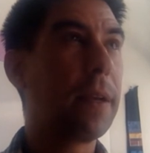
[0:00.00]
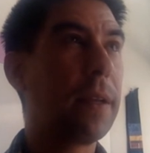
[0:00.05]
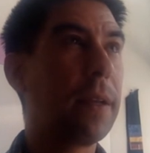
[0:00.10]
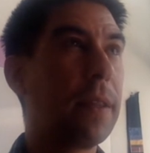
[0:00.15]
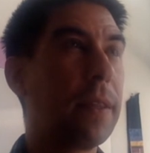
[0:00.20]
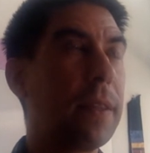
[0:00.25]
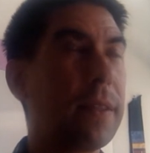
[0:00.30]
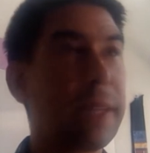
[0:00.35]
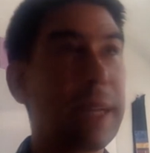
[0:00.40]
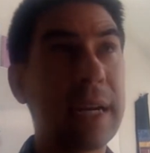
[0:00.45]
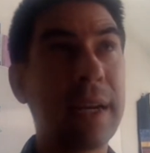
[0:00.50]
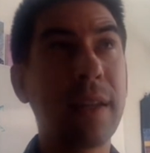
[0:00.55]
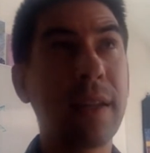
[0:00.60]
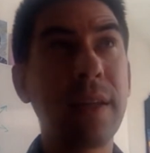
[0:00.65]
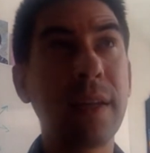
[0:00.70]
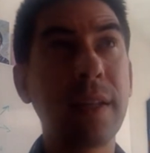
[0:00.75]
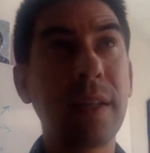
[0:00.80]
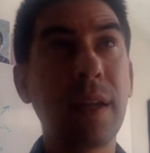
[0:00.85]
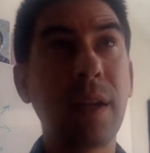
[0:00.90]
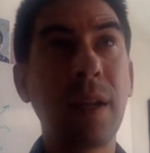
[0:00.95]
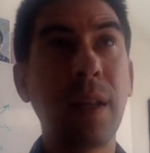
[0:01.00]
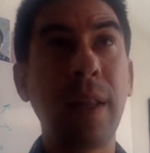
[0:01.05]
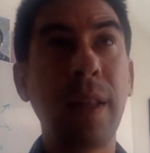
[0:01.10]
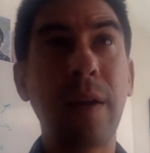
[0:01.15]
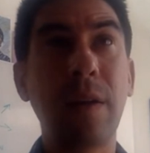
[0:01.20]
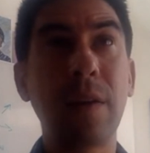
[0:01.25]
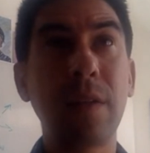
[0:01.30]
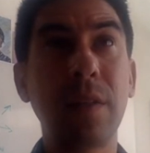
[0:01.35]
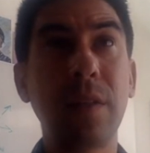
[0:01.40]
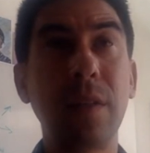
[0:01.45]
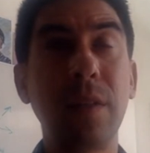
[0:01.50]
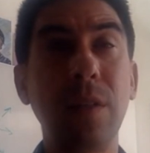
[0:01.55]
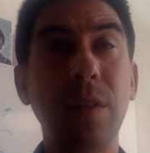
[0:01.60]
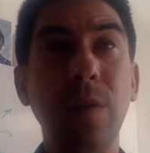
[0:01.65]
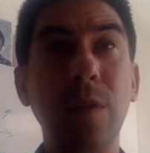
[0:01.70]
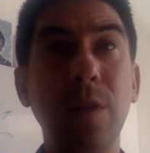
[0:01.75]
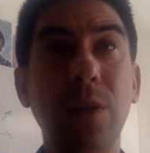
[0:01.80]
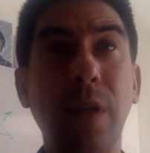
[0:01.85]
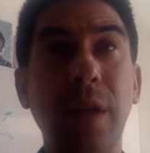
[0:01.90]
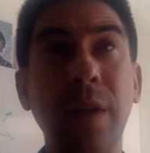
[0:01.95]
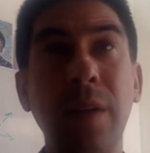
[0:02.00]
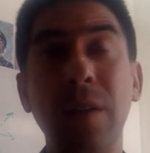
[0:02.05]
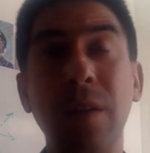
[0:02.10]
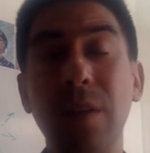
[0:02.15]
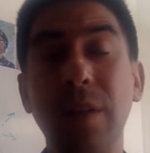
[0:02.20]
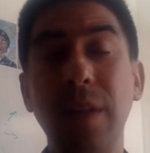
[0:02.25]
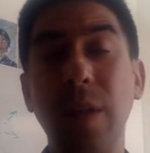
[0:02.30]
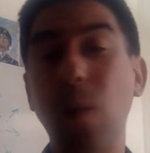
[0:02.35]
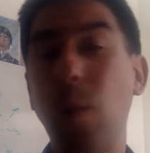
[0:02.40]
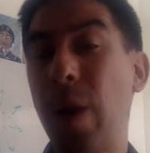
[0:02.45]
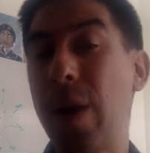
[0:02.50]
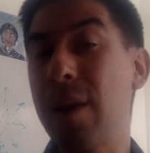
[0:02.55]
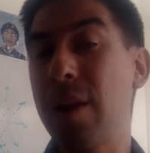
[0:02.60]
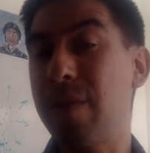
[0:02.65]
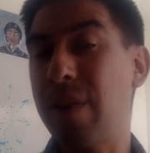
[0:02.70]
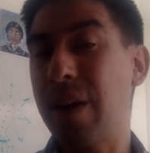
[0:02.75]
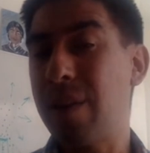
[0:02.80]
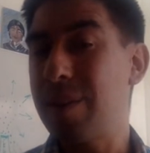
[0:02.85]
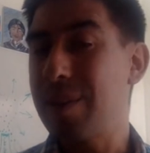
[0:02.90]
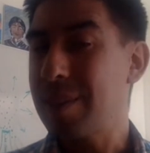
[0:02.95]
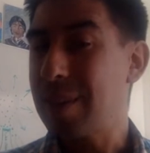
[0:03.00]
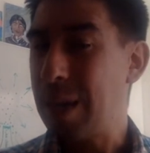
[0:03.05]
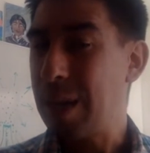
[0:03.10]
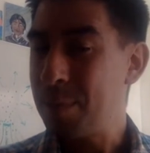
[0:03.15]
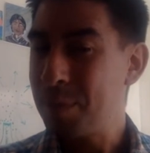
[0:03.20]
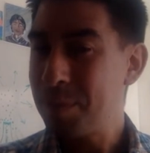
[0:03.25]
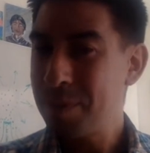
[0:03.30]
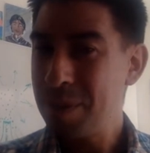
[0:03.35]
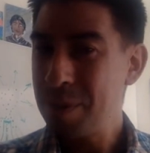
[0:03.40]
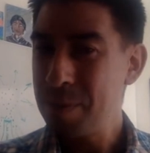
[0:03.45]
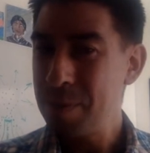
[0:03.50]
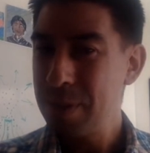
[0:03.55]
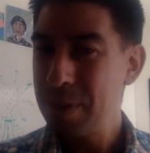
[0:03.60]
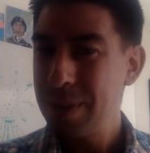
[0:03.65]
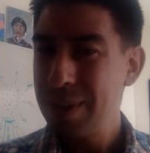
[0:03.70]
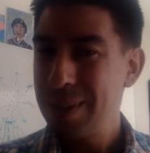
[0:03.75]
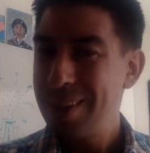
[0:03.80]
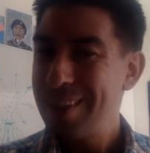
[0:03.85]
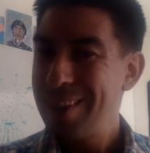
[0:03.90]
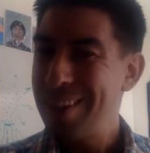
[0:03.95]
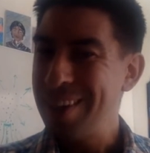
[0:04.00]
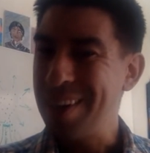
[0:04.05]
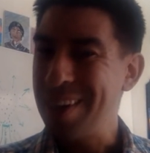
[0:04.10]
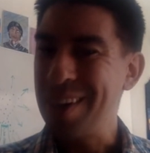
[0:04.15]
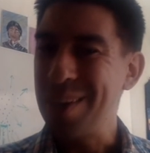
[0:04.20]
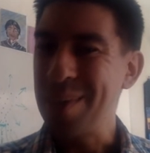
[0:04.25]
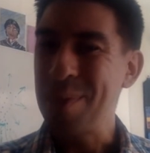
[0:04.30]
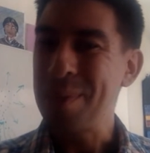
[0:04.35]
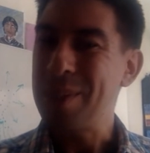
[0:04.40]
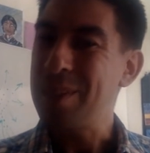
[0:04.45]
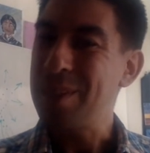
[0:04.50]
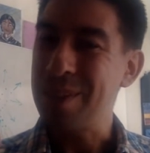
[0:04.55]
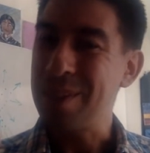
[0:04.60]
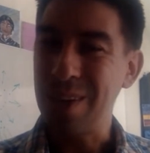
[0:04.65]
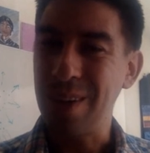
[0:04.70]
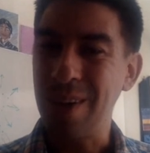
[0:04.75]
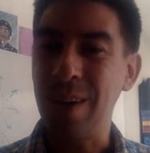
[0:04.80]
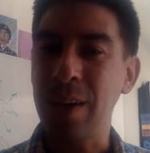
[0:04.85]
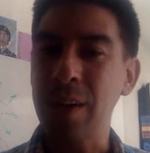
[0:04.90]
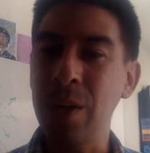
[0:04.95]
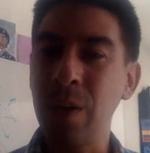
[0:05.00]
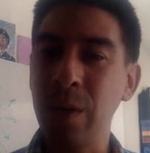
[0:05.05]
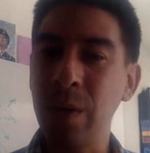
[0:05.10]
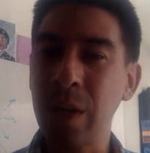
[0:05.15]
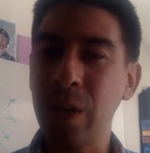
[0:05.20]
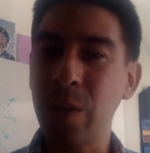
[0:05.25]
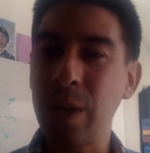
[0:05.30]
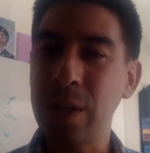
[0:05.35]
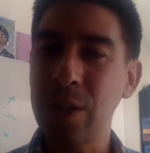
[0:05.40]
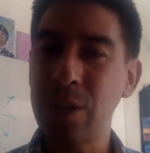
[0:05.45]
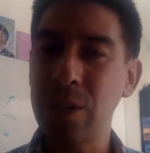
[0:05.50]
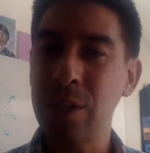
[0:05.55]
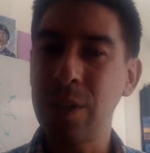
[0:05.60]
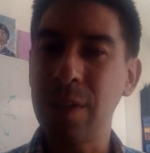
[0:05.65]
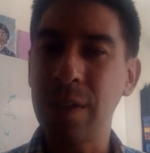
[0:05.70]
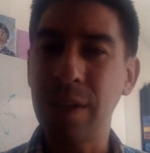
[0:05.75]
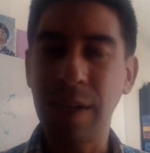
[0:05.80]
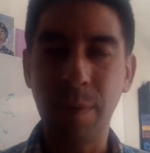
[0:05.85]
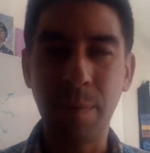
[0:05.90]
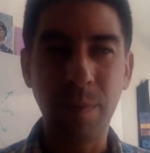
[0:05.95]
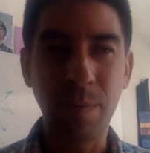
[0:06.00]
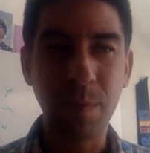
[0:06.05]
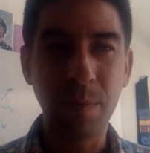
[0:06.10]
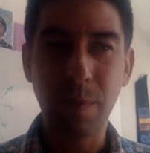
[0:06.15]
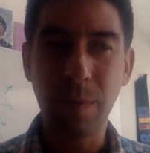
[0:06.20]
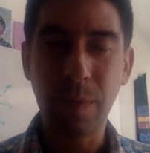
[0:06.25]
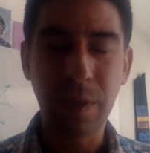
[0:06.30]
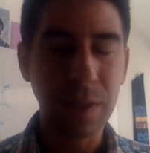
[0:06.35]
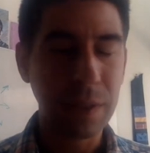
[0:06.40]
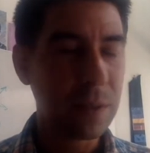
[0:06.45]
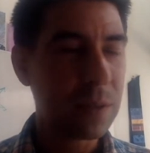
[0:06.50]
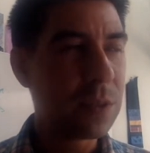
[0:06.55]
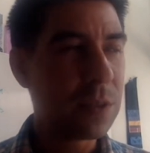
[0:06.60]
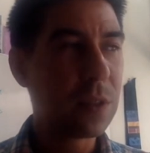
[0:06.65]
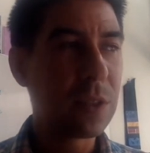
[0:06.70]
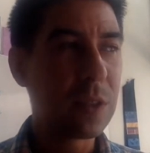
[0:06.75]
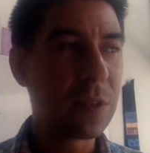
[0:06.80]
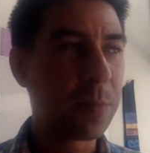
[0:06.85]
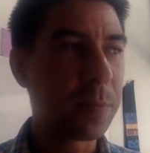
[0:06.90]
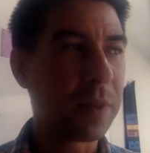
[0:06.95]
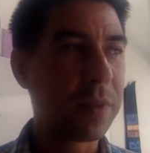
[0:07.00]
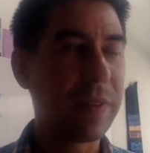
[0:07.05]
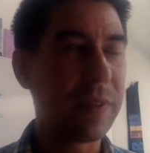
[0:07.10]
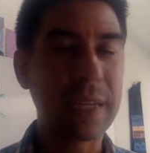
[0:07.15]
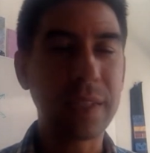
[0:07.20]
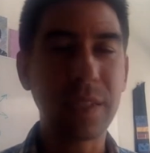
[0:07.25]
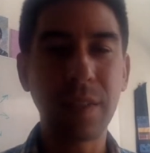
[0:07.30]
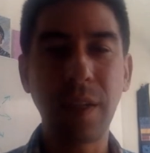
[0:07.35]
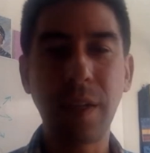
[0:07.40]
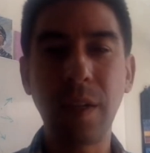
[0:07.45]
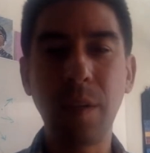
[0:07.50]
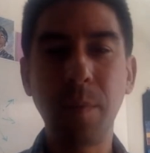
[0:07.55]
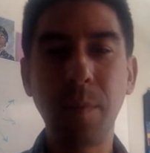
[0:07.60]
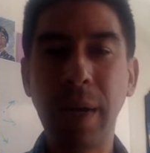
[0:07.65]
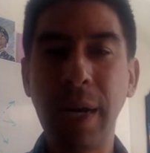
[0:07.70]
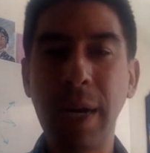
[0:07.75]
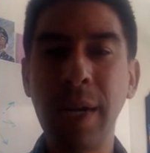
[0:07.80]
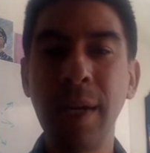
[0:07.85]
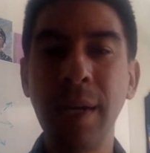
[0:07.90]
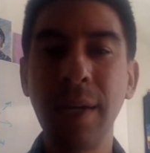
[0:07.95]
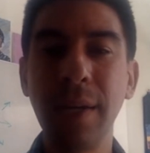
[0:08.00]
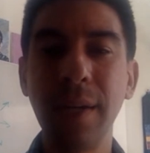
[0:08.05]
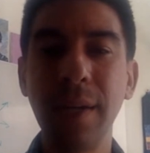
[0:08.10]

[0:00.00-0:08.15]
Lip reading: The second thing that it allowed us to do is try to understand where the virus comes from, which is an ongoing question that I'm super fascinated by.